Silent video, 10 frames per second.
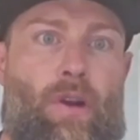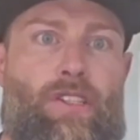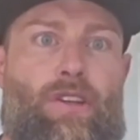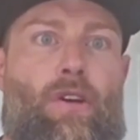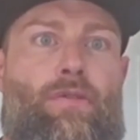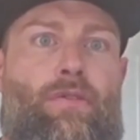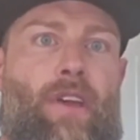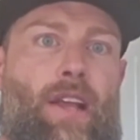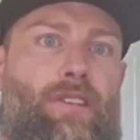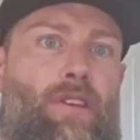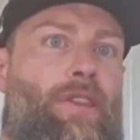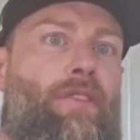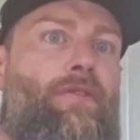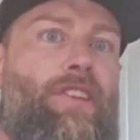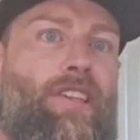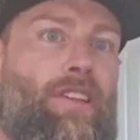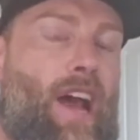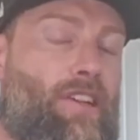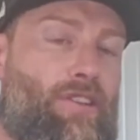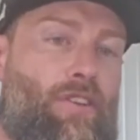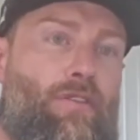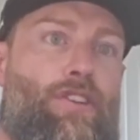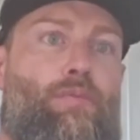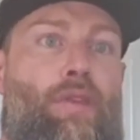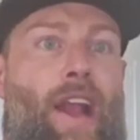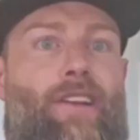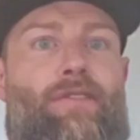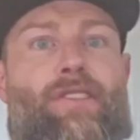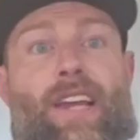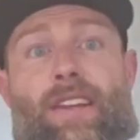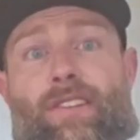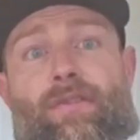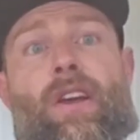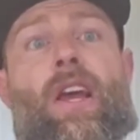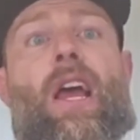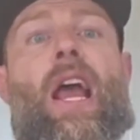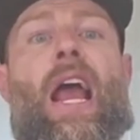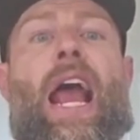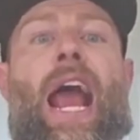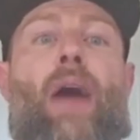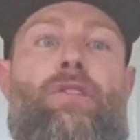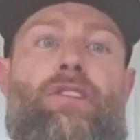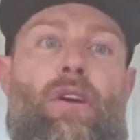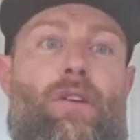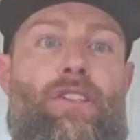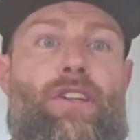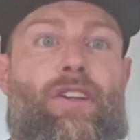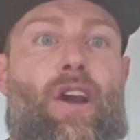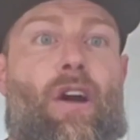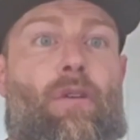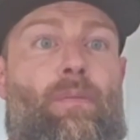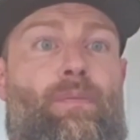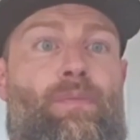wants to go through that. So you got the physiological versus practical sense of how it's going to go.